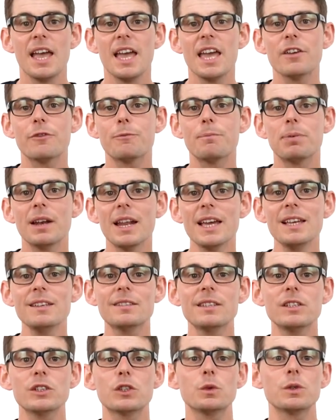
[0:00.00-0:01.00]
If
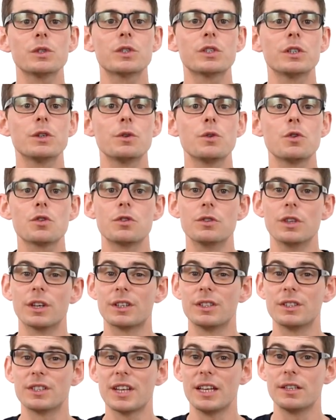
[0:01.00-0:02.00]
placed into a solution that
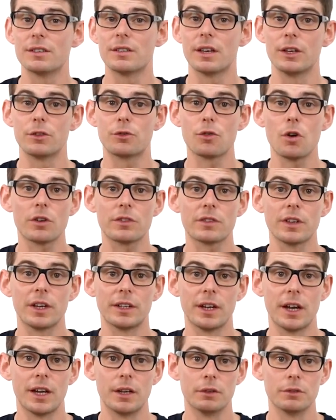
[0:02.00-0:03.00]
contains
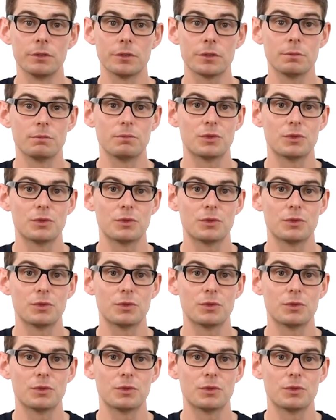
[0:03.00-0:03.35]
hydroxide ions,